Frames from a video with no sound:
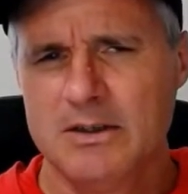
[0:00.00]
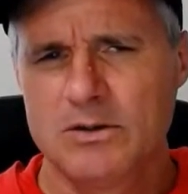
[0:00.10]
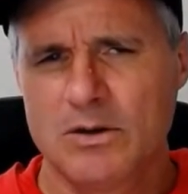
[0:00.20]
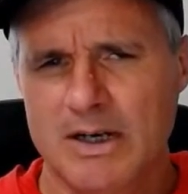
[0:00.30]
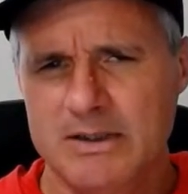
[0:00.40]

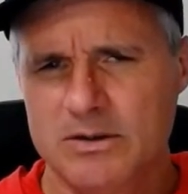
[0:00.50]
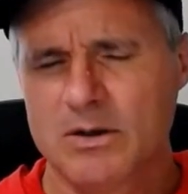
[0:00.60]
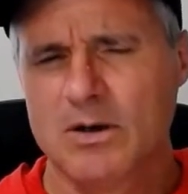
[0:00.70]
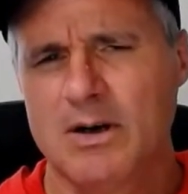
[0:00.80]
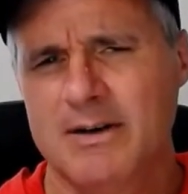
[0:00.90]
So I
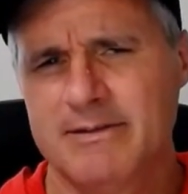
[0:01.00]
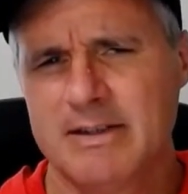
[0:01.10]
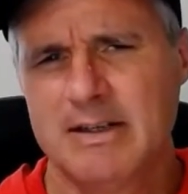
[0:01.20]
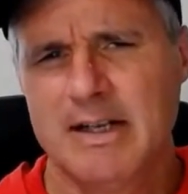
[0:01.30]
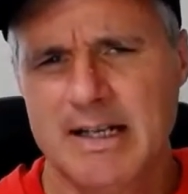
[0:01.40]
took
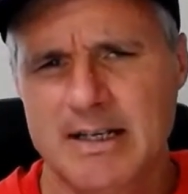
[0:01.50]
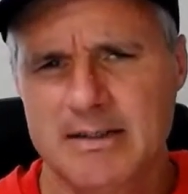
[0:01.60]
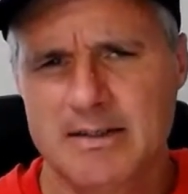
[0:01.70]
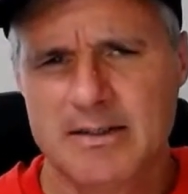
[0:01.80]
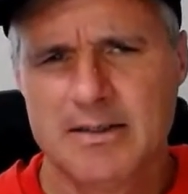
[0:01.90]
off
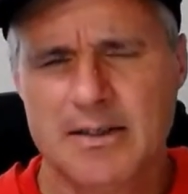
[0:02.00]
and